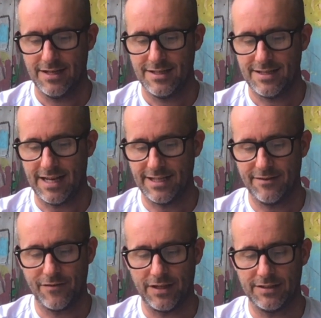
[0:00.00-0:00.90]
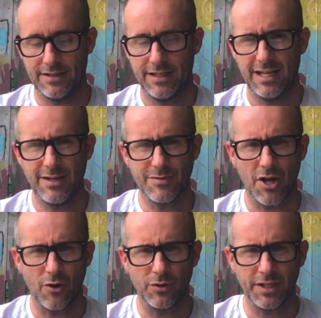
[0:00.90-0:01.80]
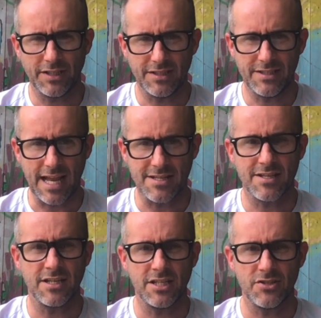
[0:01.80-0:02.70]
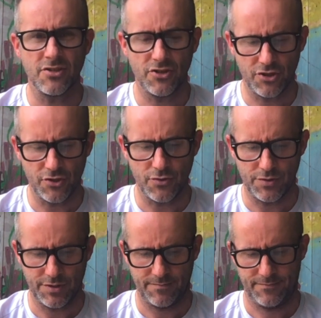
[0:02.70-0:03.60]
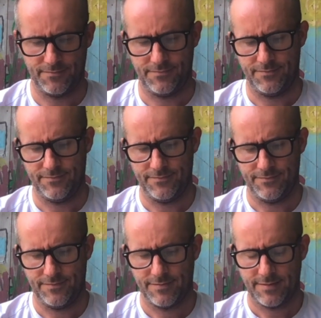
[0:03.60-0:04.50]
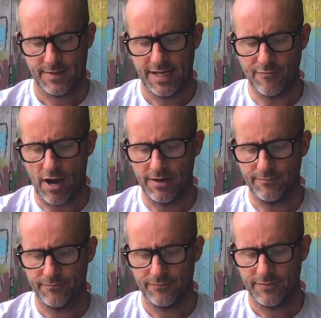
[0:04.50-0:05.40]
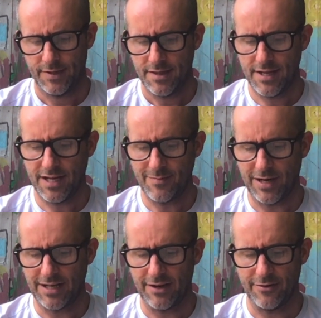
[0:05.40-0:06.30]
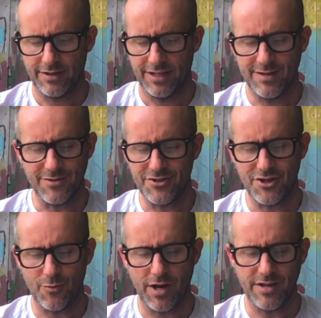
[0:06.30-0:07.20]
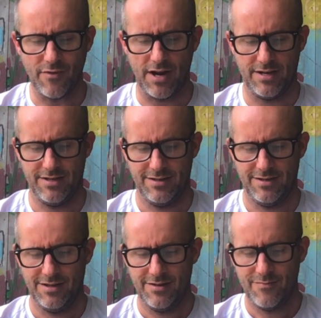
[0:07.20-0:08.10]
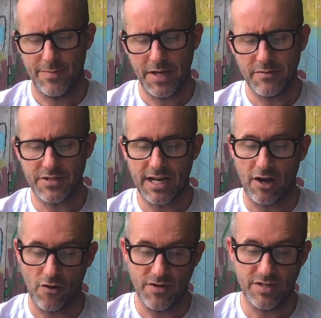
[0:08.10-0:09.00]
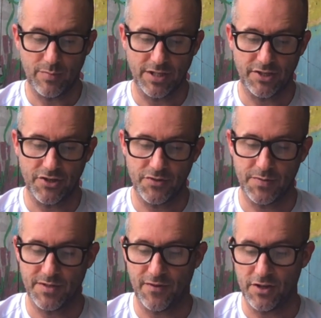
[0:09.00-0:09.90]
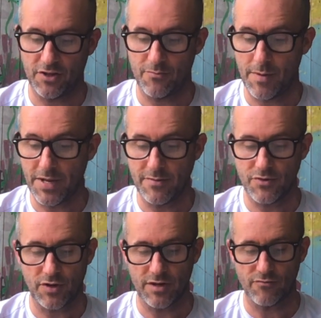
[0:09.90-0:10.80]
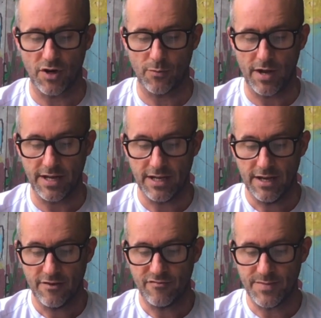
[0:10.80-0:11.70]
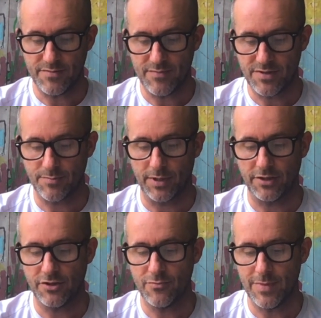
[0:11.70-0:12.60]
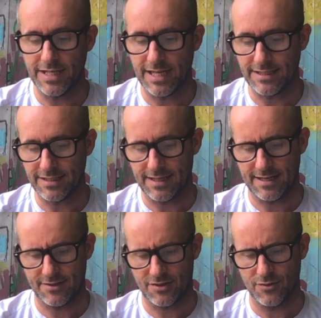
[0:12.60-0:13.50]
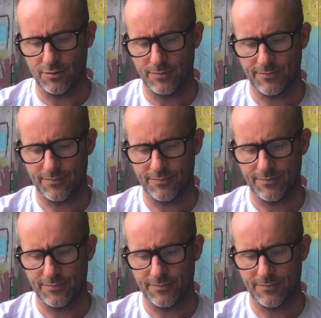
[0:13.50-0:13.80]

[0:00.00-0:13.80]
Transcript: Stanley had felt he was holding Destiny's shoes. He ran. Thinking back now, he wasn't sure why he ran. Maybe he was in a hurry to bring the shoes to his father, or maybe he was trying to run away from his miserable and humiliating day at school.